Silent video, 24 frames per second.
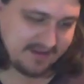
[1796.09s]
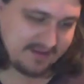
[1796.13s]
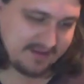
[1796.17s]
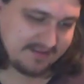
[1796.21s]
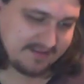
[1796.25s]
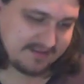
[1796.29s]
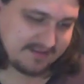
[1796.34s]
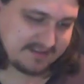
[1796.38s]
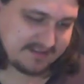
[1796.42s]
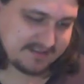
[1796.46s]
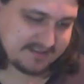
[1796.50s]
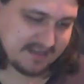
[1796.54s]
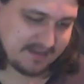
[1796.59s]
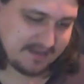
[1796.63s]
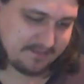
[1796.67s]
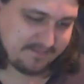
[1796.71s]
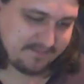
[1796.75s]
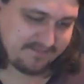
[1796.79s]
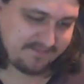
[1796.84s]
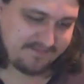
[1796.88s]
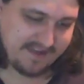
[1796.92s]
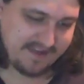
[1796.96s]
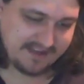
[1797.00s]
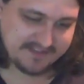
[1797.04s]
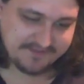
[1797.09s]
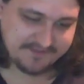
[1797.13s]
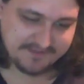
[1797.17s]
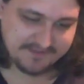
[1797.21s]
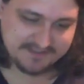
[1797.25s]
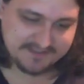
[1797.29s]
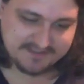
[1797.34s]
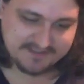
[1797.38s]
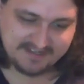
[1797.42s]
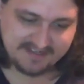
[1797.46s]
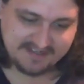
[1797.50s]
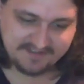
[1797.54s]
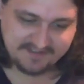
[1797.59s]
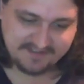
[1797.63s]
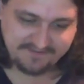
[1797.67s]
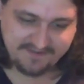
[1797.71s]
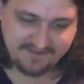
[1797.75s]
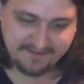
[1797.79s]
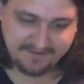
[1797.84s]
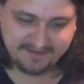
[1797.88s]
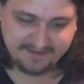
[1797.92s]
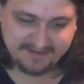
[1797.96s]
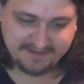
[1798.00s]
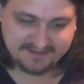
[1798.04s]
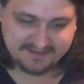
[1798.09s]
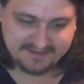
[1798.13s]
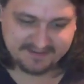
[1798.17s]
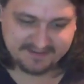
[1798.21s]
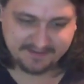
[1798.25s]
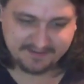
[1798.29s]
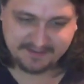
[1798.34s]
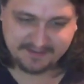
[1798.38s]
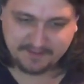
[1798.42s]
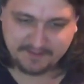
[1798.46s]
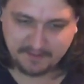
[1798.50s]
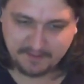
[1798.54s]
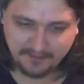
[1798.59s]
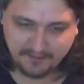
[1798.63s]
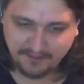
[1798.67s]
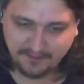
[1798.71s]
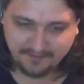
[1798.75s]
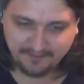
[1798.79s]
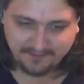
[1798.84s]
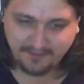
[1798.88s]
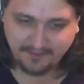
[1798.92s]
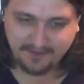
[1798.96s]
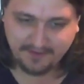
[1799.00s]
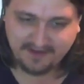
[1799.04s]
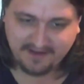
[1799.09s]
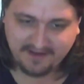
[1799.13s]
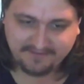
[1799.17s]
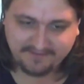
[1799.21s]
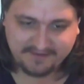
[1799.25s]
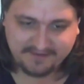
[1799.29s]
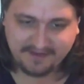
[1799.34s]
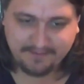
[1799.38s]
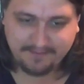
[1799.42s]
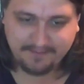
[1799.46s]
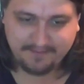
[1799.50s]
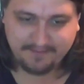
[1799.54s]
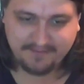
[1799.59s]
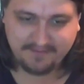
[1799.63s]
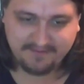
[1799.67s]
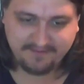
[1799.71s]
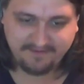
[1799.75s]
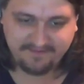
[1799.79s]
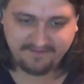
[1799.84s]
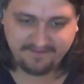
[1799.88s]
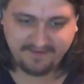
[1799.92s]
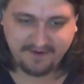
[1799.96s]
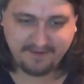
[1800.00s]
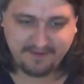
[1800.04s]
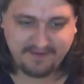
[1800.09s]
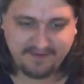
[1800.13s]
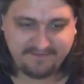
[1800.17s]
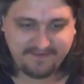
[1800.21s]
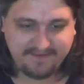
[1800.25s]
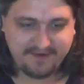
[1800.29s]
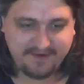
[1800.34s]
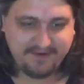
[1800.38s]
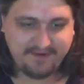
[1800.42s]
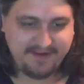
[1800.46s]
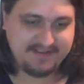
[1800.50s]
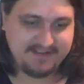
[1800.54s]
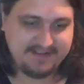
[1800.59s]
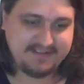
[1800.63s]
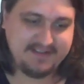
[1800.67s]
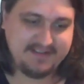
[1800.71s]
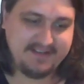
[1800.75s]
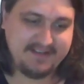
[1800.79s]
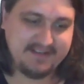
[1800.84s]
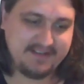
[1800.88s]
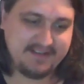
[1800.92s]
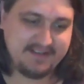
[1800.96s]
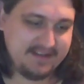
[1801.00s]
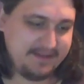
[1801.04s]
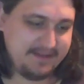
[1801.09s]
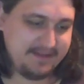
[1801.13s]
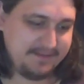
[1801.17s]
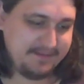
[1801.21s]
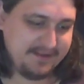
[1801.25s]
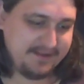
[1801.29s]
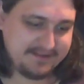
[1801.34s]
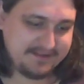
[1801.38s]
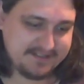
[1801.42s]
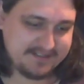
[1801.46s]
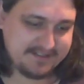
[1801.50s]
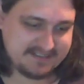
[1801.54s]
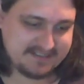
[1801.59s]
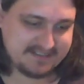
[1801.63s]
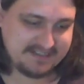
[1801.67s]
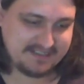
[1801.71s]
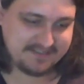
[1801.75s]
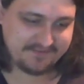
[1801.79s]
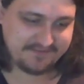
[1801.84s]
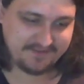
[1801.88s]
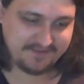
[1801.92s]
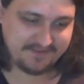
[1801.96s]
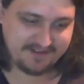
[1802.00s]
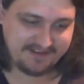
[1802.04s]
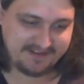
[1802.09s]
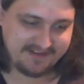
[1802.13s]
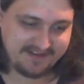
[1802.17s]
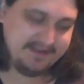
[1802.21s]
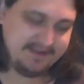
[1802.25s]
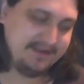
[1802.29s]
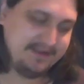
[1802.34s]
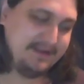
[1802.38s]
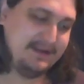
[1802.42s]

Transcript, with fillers: There's um, Facts versus Anti-Feminist. There's a bunch of people who have gone after him very, very uh, um, you know, successfully.